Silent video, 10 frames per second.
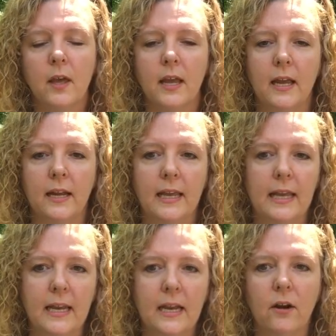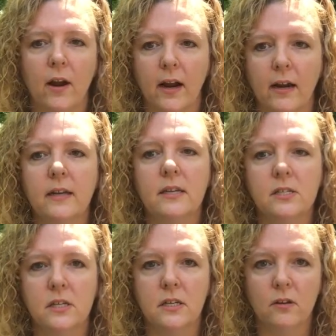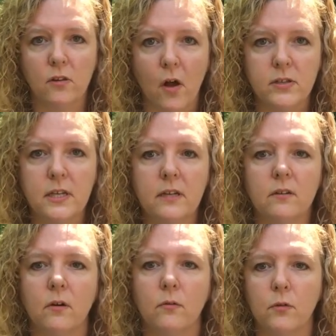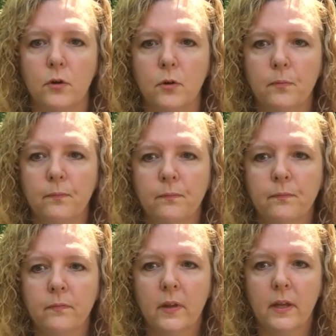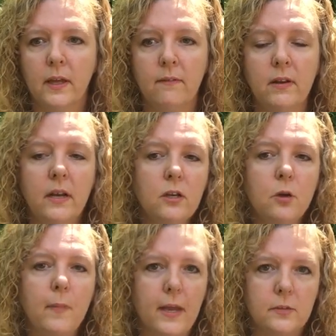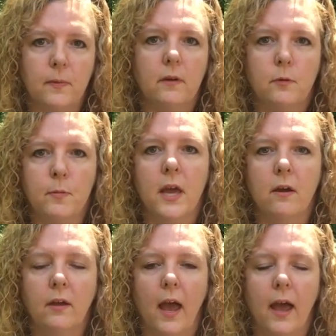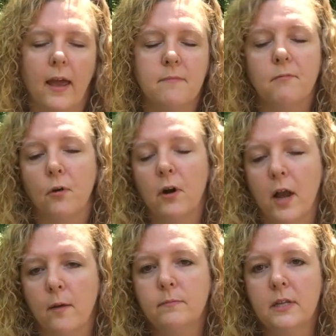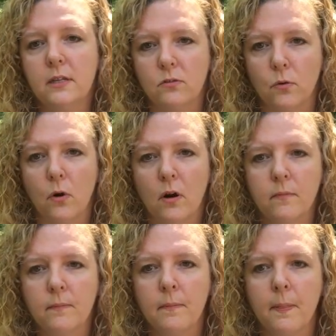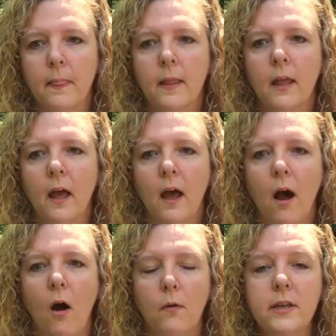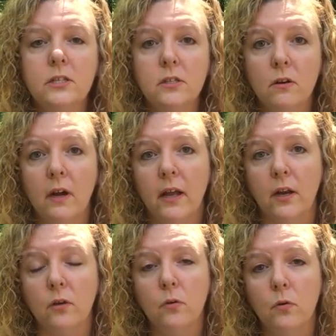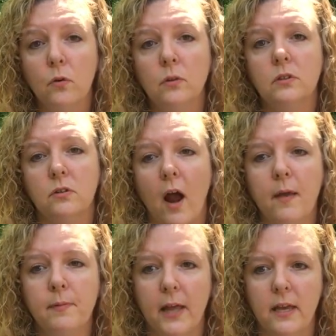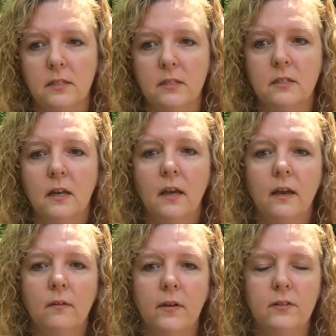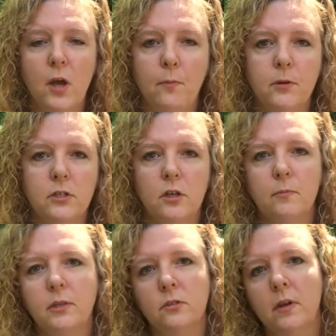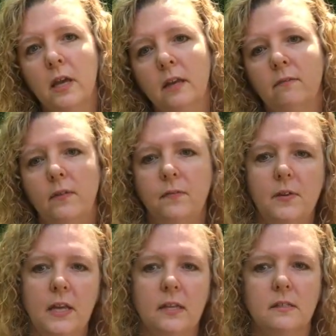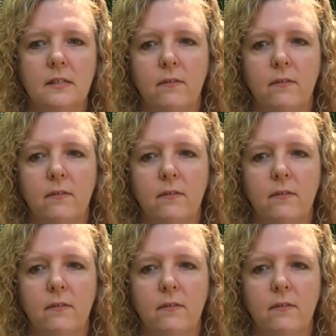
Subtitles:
in a heated or air-conditioned closet or room. Even in your basement would be okay, or an empty drawer. Always store it in a cool, dry place with temperature between 50 and